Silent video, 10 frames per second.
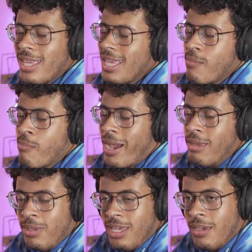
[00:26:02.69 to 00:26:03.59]
It
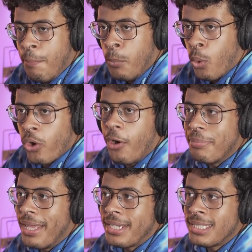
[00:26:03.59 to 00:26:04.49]
might be more
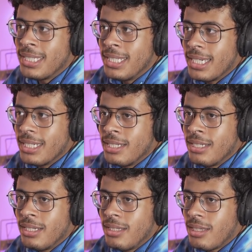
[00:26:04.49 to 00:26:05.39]
complex than
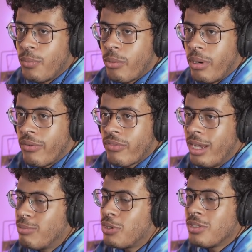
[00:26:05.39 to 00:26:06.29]
than we're aware of.
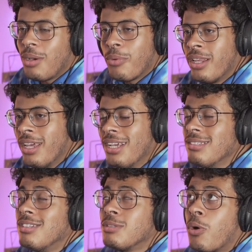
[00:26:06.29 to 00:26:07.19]
I'm mm. sure someone,
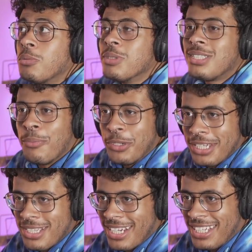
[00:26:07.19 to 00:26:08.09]
there's probably someone
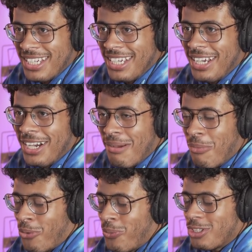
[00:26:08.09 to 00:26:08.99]
listening um,
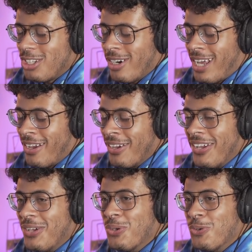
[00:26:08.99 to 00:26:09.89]
or watching right now
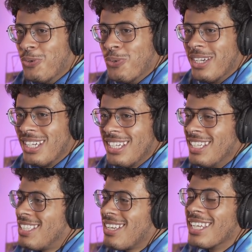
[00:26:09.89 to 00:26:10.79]
who
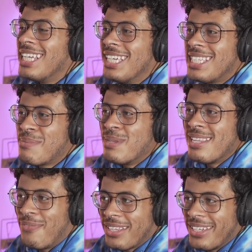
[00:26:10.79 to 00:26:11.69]
is studying this
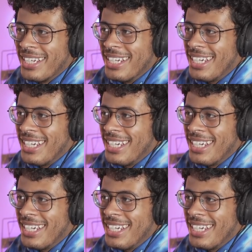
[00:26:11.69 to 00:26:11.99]
specifically.